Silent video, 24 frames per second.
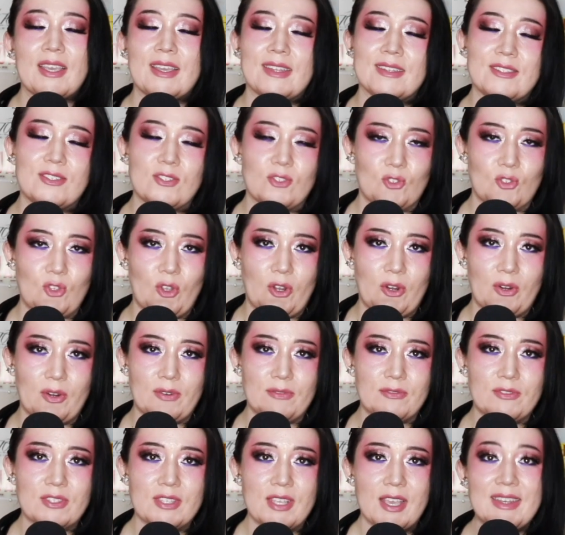it
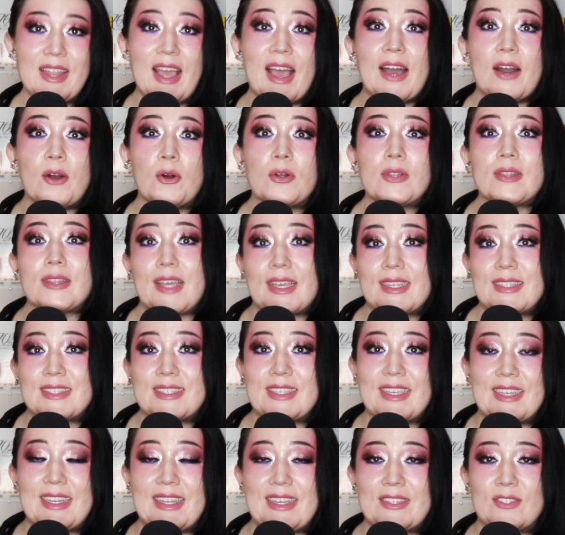deserves. Now, let's
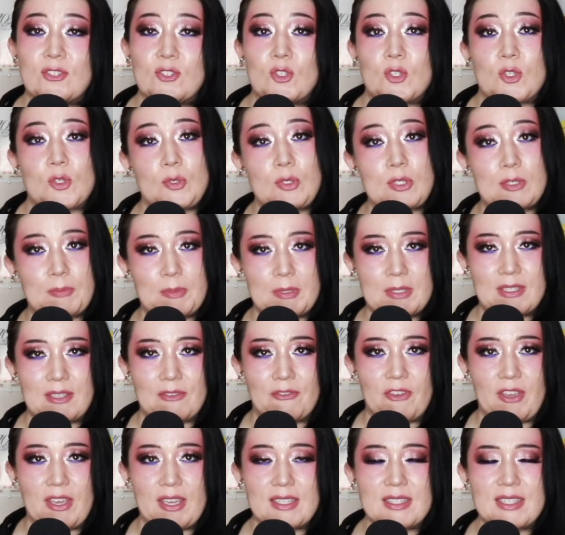get into
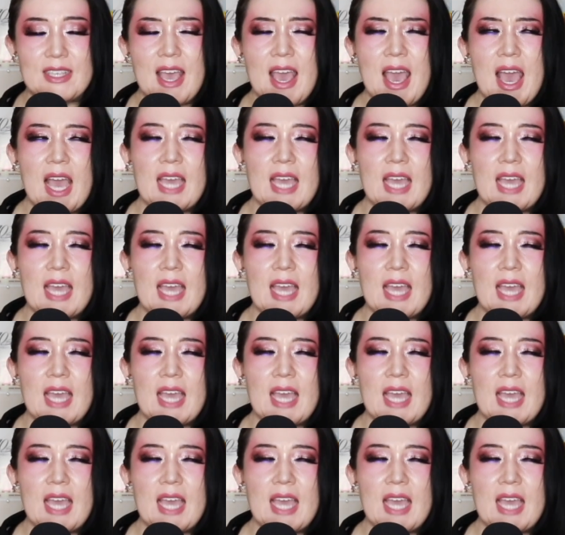specifics.